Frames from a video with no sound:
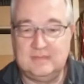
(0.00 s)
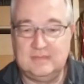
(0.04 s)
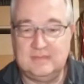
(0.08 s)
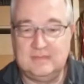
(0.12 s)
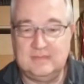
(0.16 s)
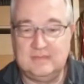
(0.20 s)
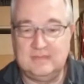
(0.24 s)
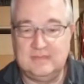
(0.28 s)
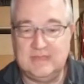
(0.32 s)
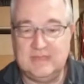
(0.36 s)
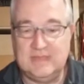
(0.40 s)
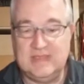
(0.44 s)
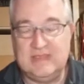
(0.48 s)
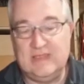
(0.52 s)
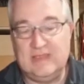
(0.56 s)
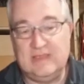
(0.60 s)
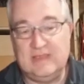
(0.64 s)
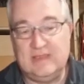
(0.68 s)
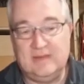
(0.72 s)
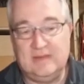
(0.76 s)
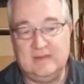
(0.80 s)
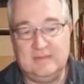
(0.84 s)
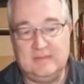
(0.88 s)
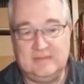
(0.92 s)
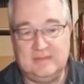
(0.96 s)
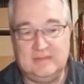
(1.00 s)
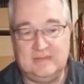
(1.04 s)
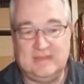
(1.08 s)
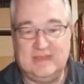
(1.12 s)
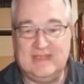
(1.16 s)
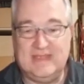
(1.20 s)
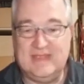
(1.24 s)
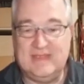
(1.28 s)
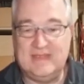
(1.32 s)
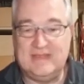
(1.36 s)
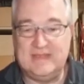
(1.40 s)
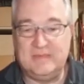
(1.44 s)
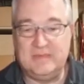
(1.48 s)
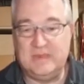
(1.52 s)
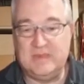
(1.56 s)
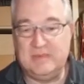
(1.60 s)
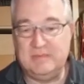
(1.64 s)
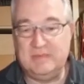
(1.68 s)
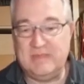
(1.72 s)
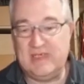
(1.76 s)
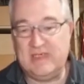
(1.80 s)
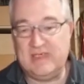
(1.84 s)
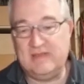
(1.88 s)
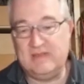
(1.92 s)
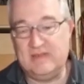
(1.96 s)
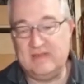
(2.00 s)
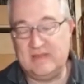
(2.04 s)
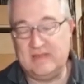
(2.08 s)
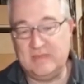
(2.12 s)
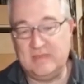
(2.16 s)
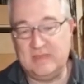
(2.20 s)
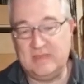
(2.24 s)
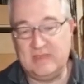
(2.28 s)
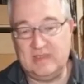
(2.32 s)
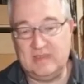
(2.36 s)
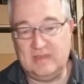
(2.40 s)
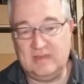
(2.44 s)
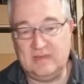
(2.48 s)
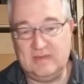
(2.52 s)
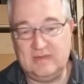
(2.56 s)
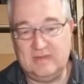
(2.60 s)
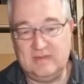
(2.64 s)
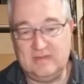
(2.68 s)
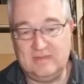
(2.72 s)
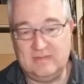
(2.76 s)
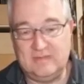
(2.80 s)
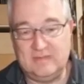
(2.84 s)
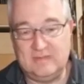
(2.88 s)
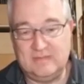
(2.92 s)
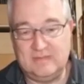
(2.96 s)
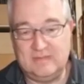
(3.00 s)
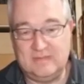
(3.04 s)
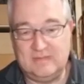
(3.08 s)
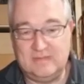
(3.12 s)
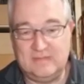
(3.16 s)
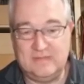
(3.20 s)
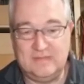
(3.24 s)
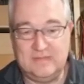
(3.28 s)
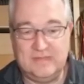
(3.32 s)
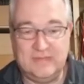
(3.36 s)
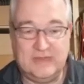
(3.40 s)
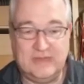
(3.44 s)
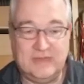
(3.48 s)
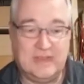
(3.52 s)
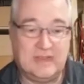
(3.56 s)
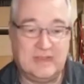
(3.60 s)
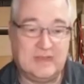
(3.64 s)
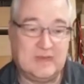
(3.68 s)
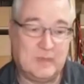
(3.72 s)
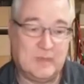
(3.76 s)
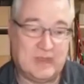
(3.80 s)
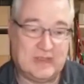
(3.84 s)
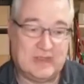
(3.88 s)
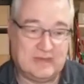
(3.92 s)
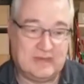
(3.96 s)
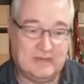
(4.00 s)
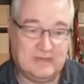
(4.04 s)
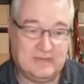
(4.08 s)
but it's a 1 megahertz machine. What do you expect?